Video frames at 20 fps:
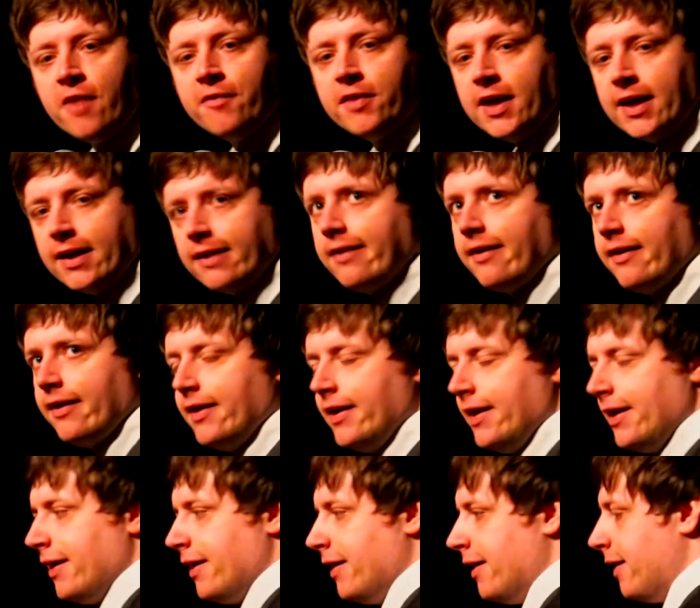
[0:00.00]
have
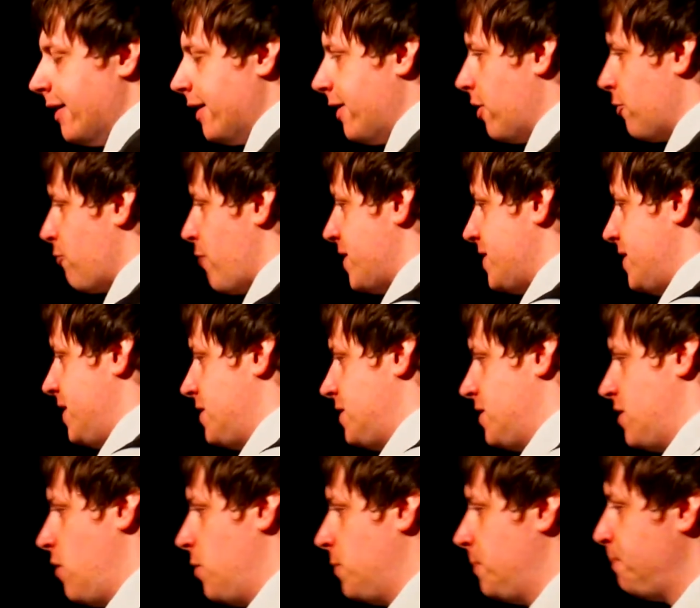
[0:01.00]
they? God rest his
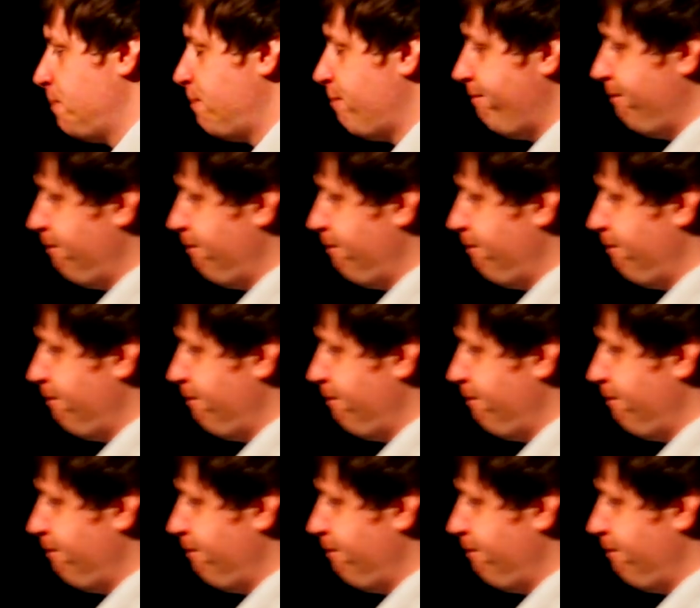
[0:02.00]
soul.